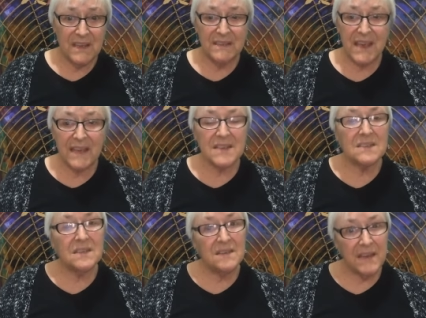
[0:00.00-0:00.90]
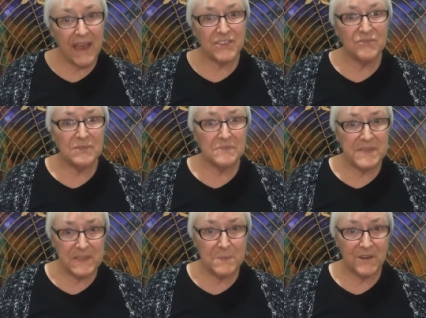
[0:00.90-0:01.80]
That is a natural
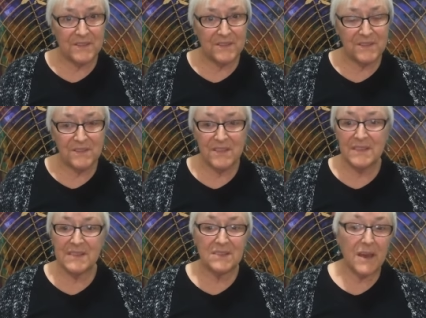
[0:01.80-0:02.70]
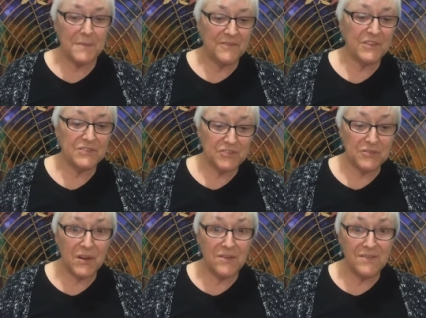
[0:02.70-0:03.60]
response to this type of
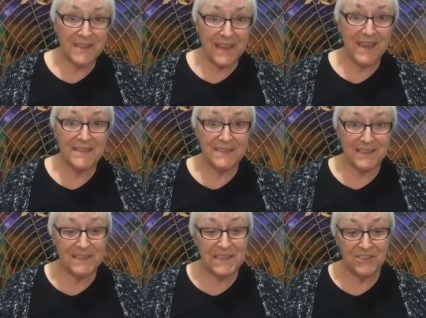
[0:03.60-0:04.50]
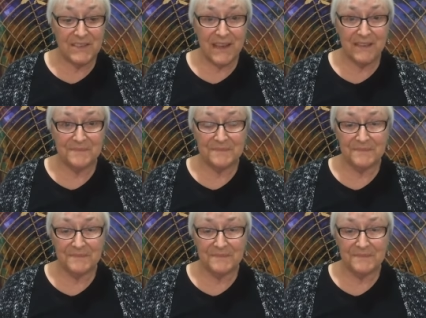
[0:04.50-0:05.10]
control and conditioning.